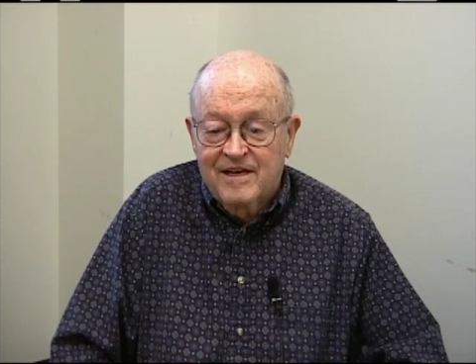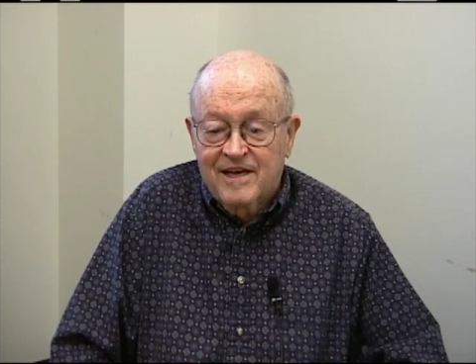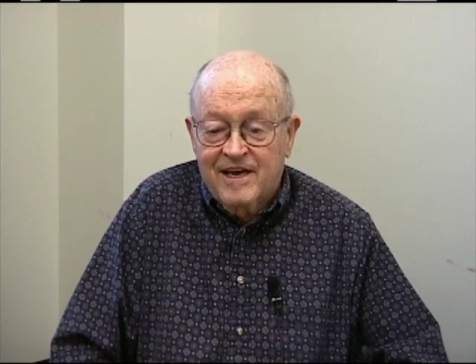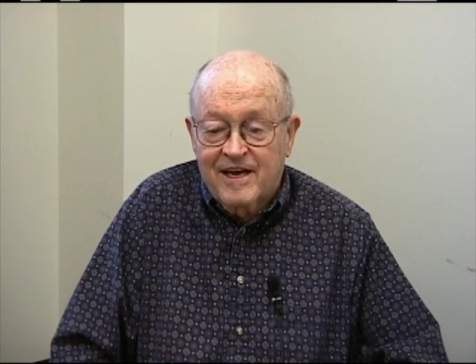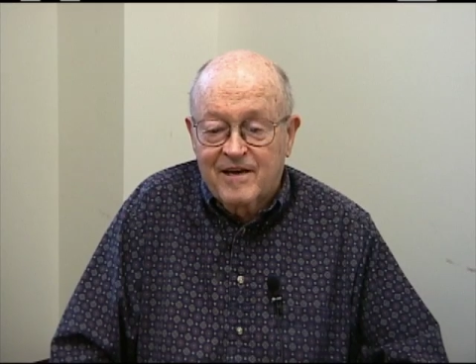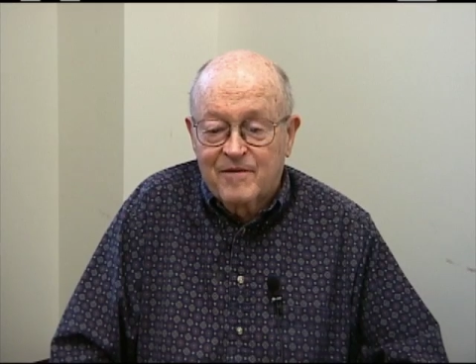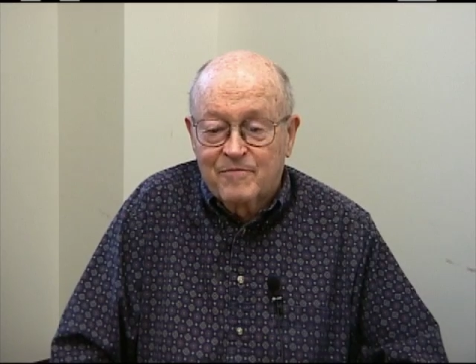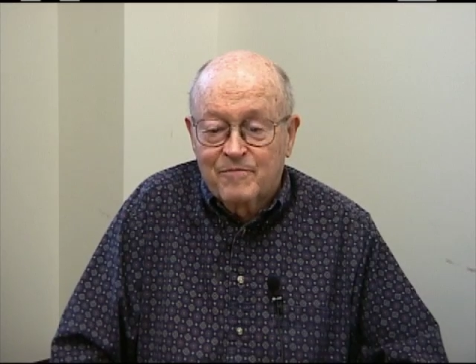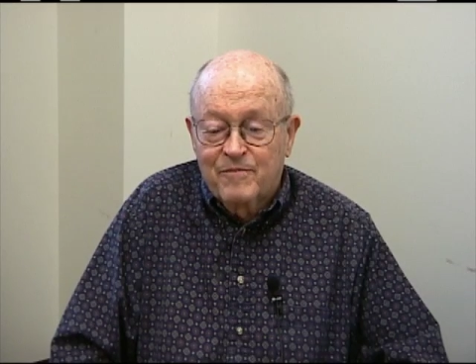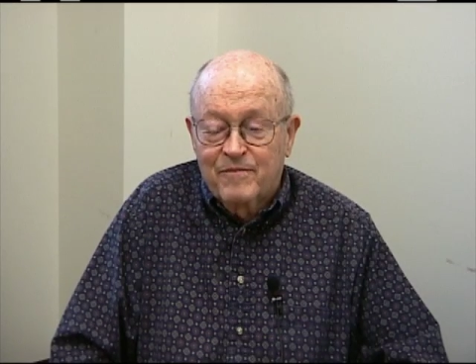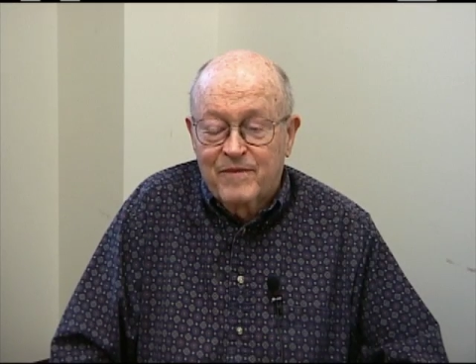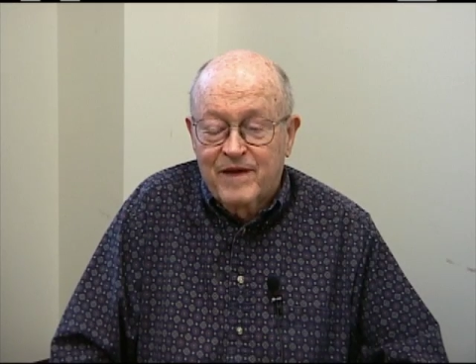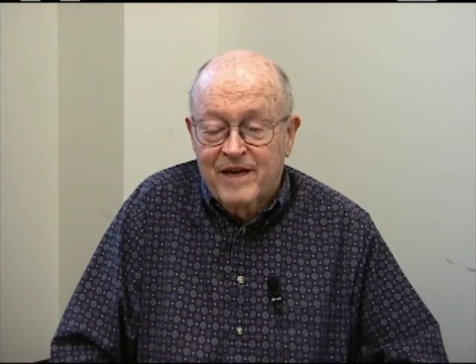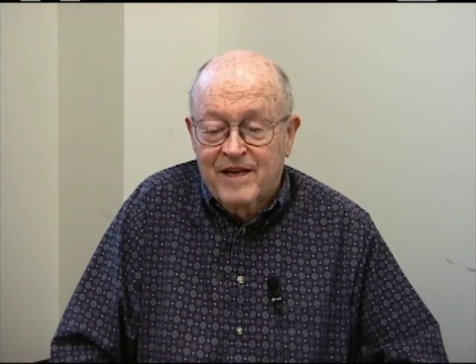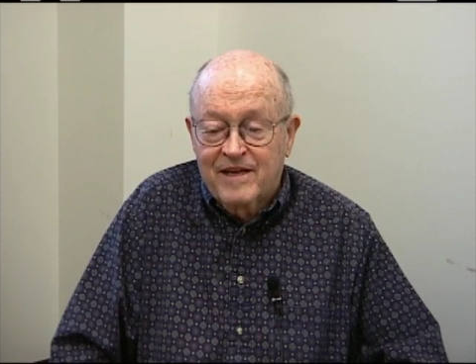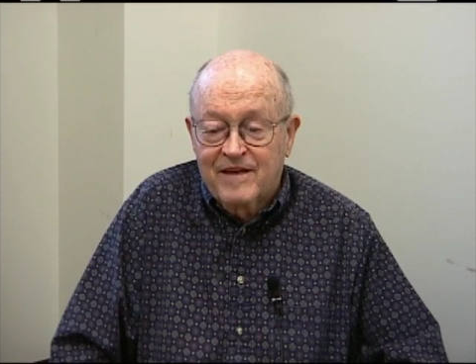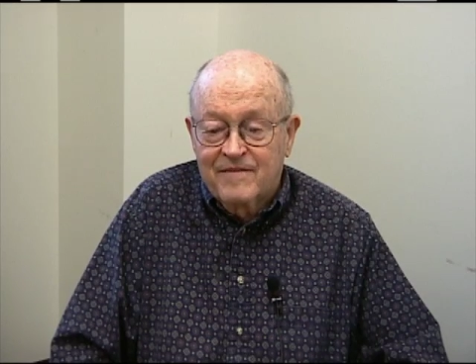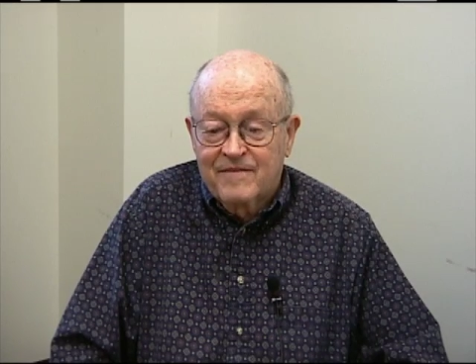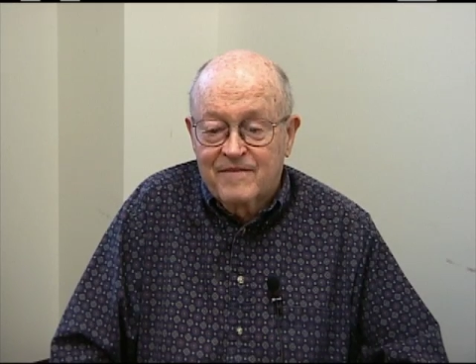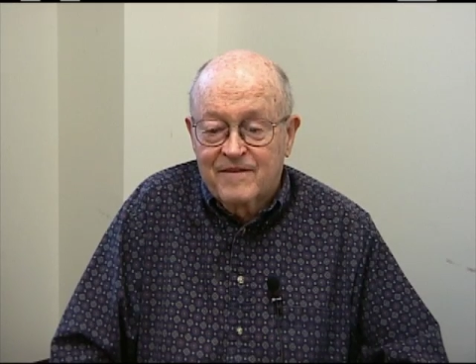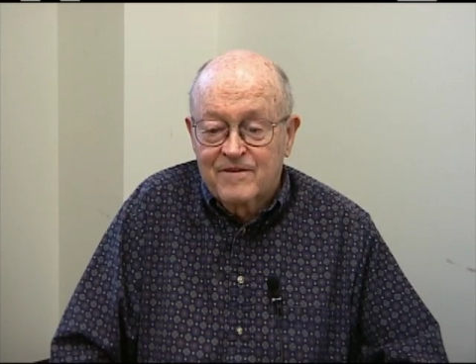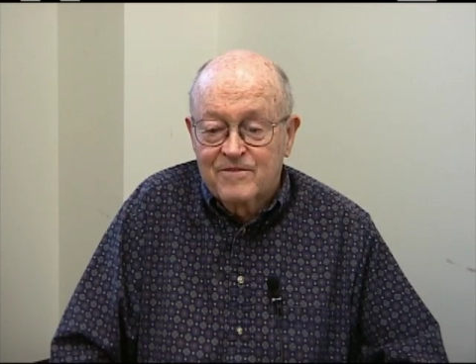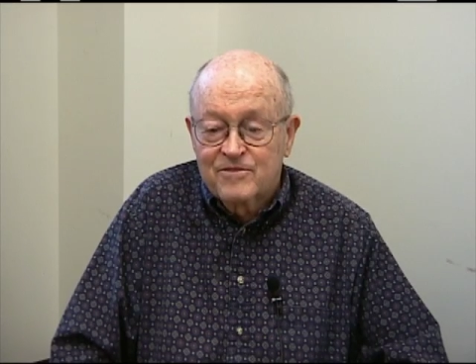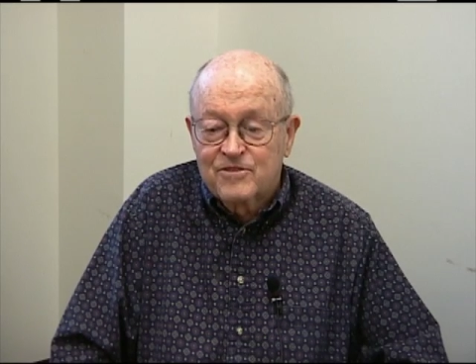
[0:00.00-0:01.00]
and many
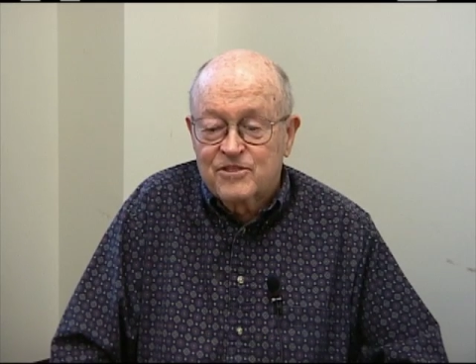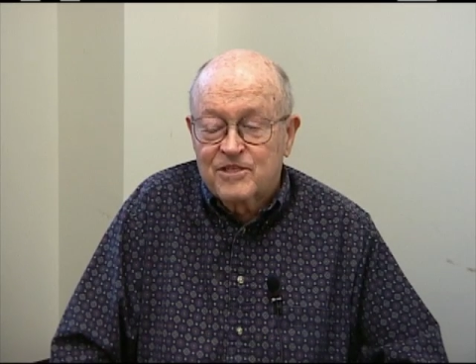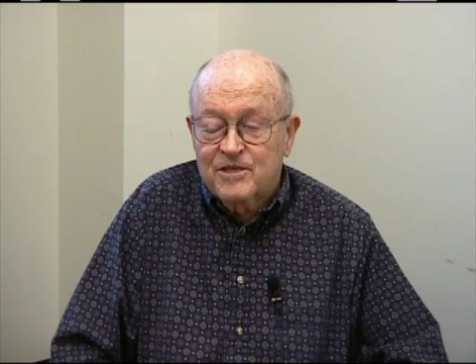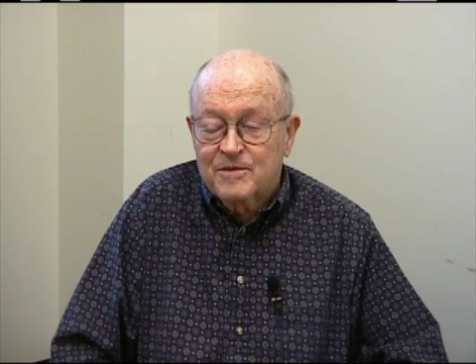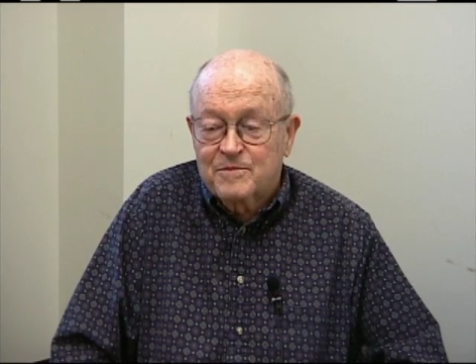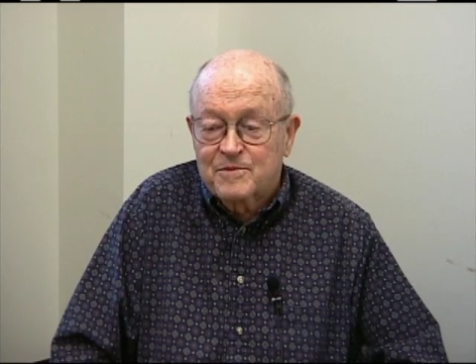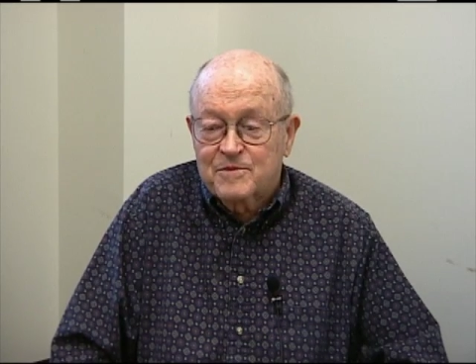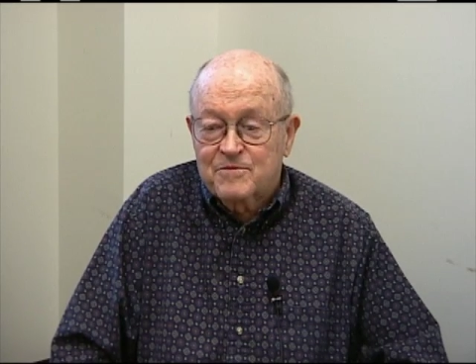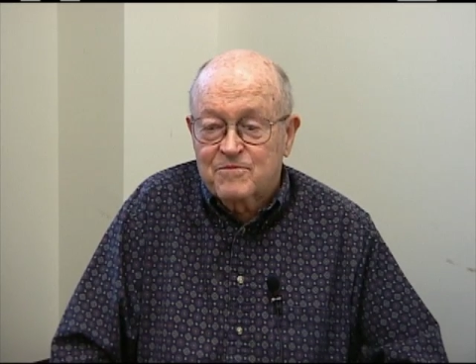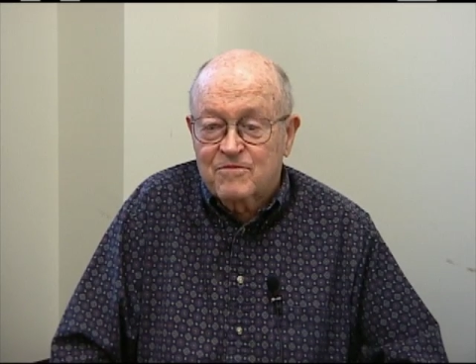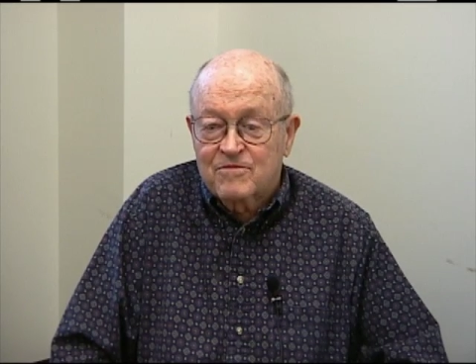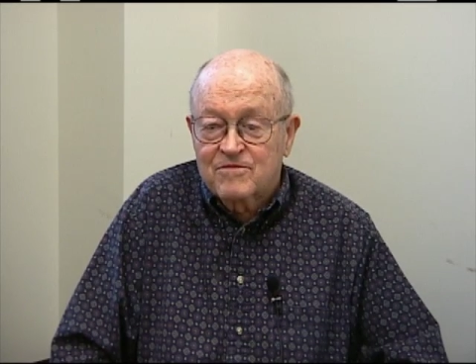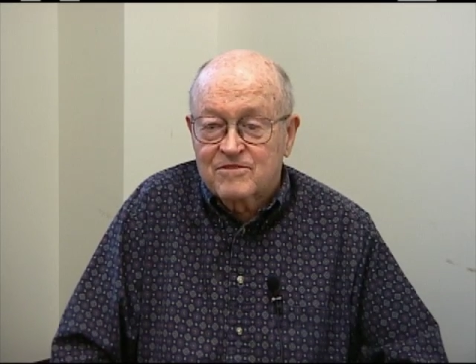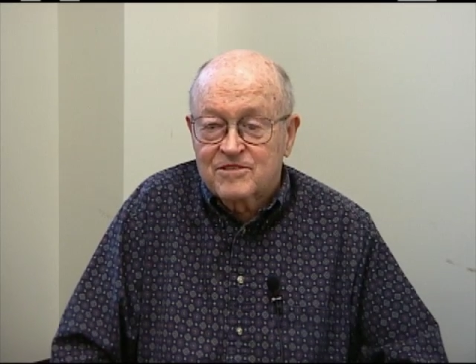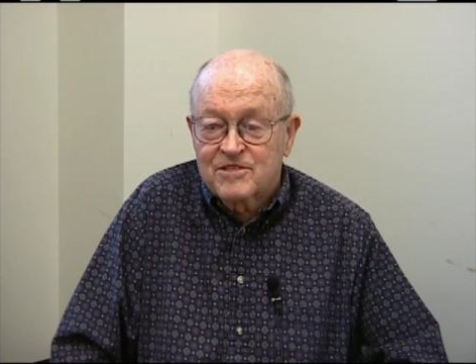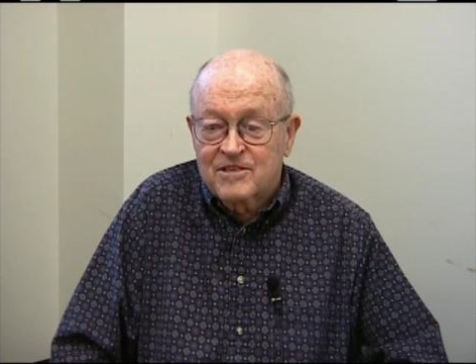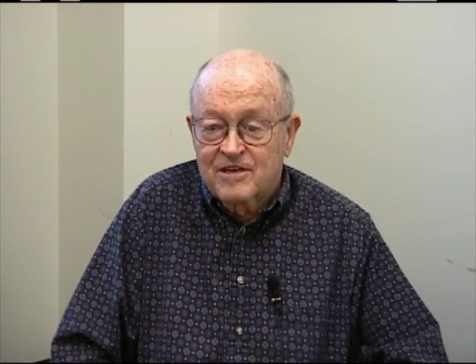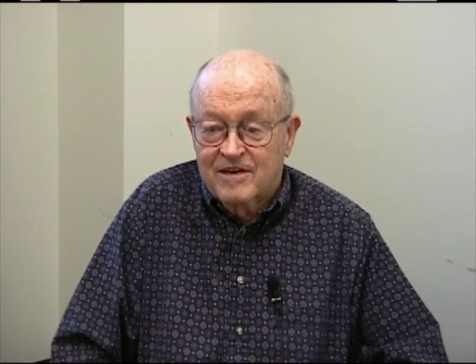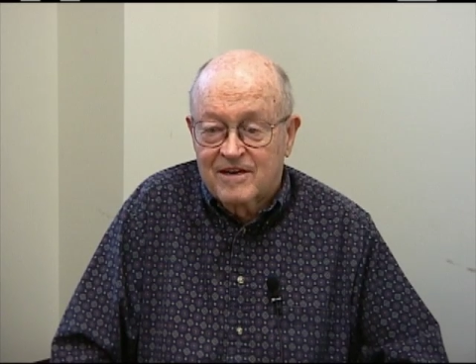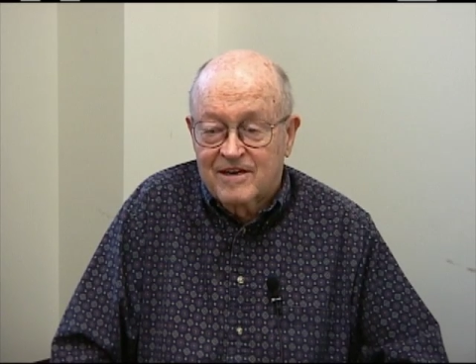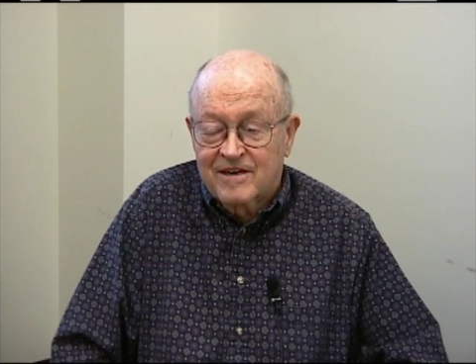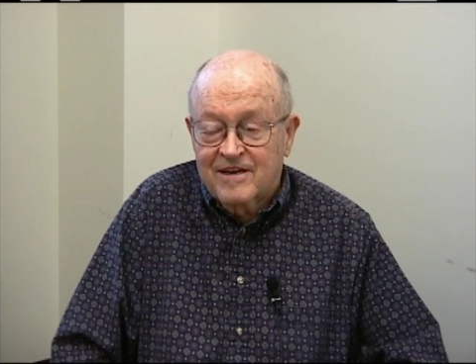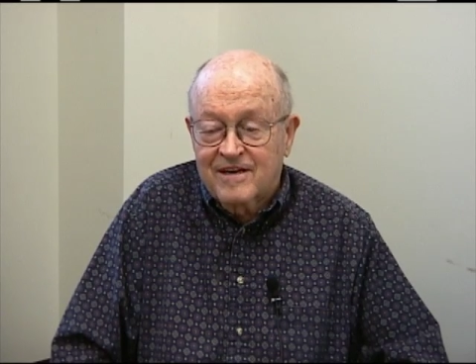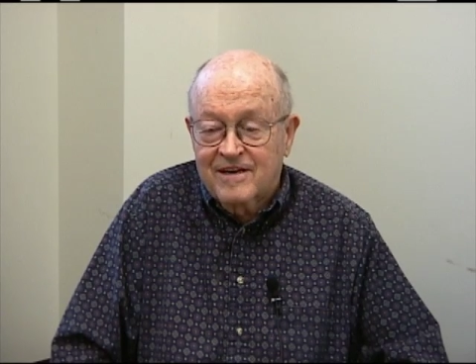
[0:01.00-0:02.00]
of those ships were
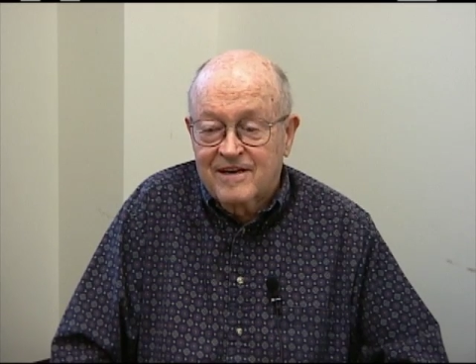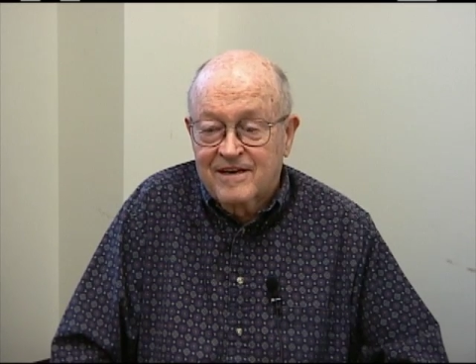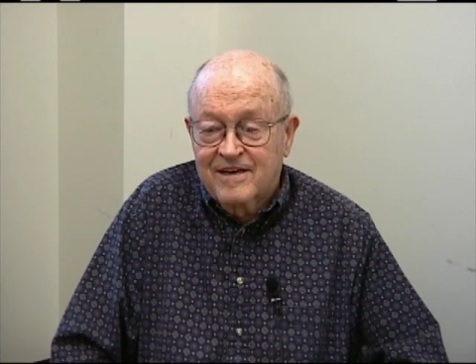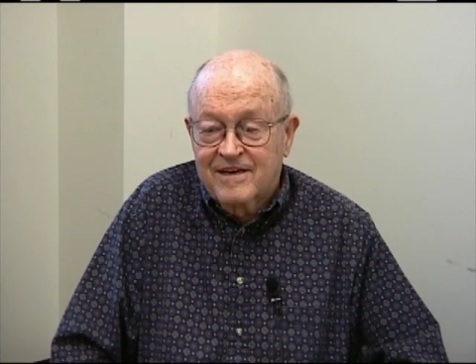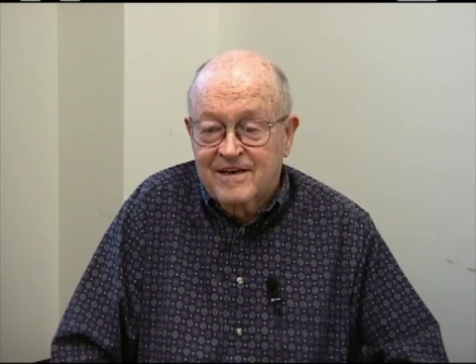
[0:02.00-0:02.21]
sunk